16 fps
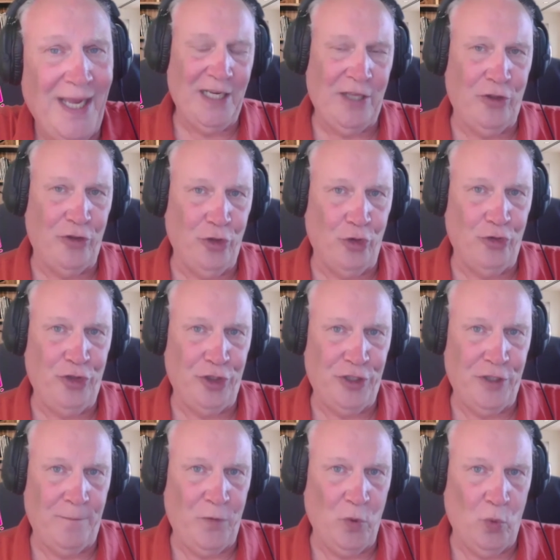because the SOES
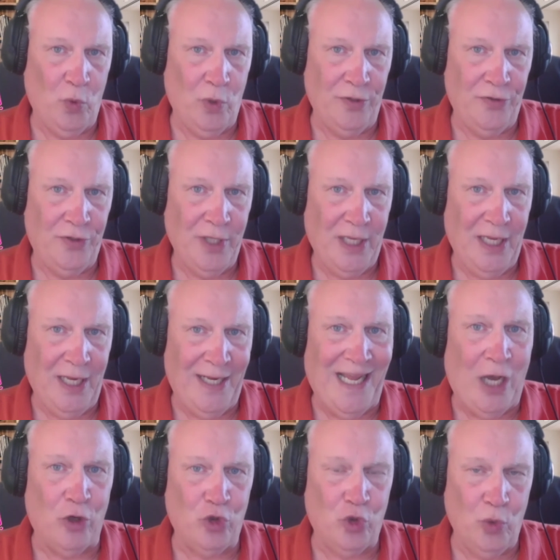system was
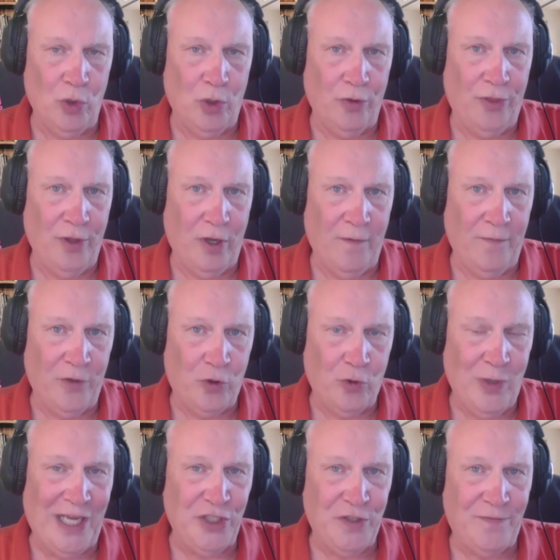an outgrowth of the
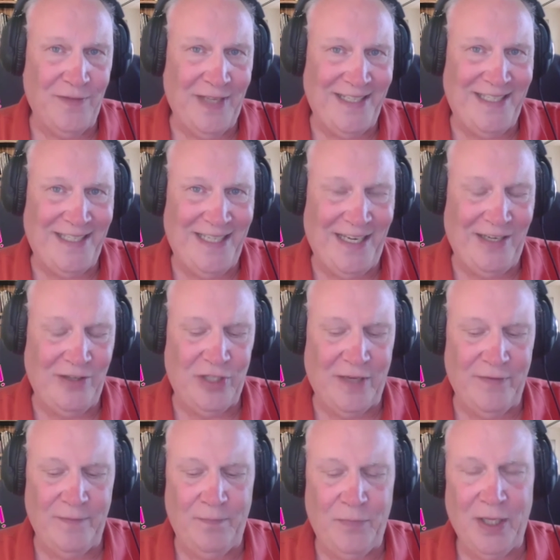crash of
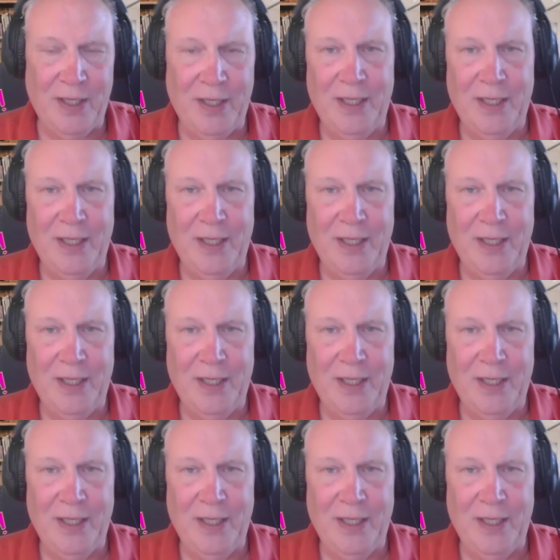1987.